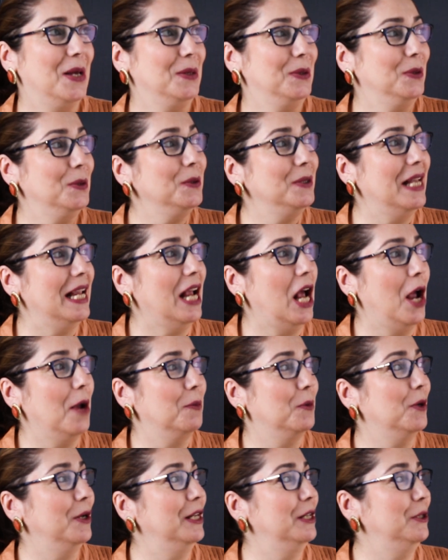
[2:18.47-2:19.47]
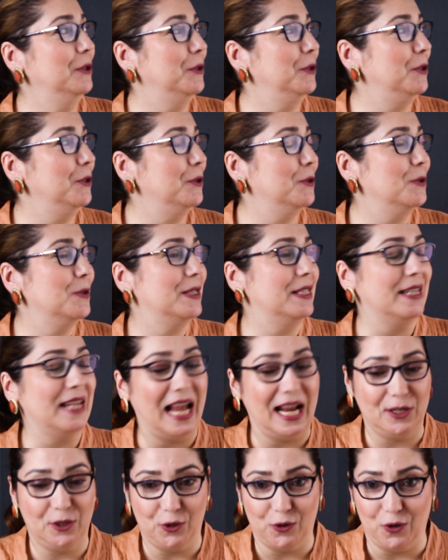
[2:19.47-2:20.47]
Today I'm going to use
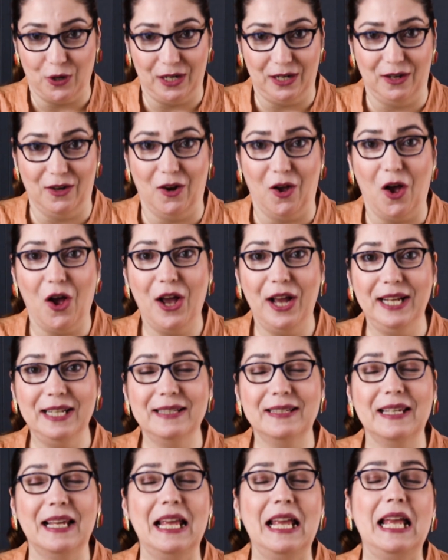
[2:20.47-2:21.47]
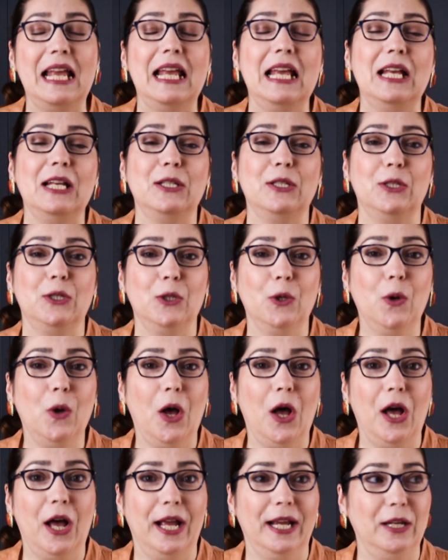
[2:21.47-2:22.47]
natural light. So
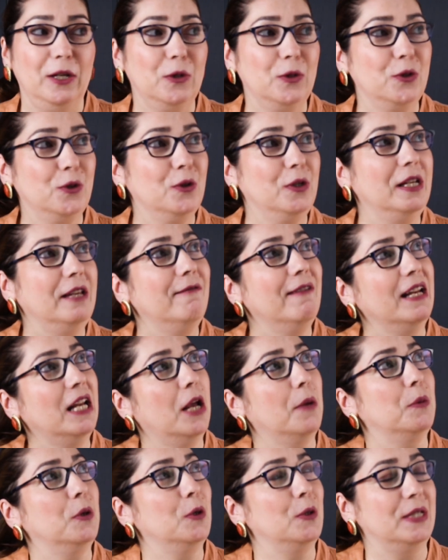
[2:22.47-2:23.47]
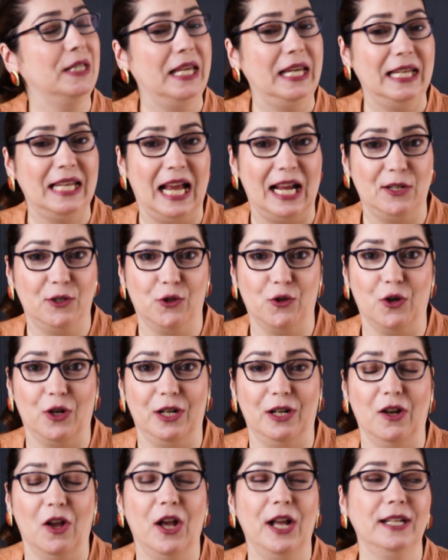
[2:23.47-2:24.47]
when I'm using
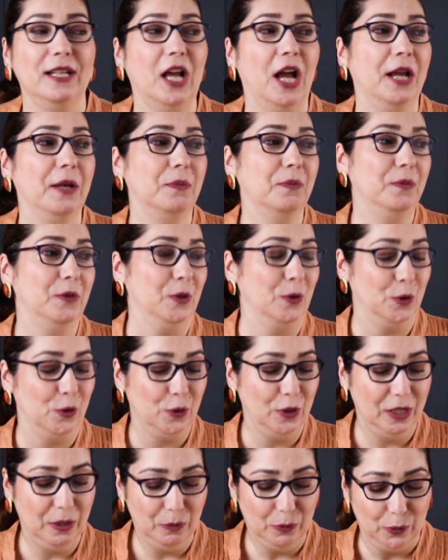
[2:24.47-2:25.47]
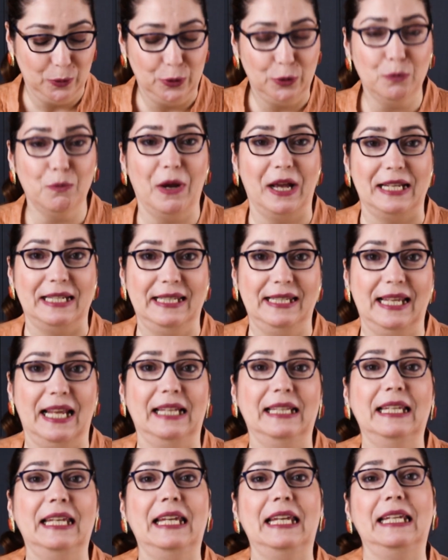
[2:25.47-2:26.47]
natural light, I usually put my
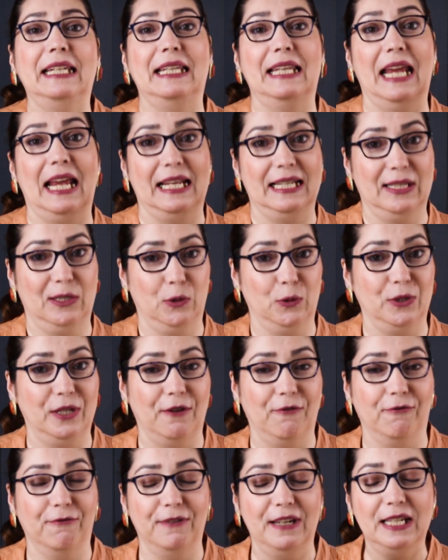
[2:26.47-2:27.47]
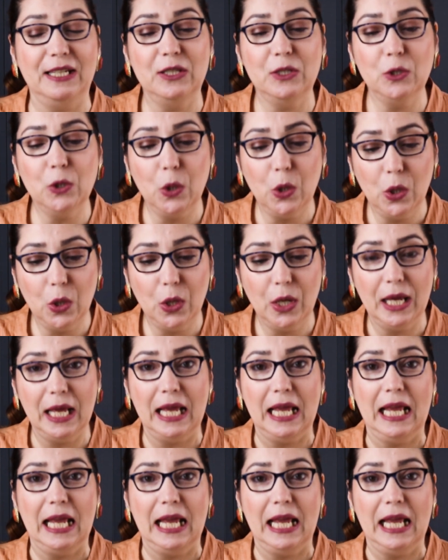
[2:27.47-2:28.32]
setting next to the window.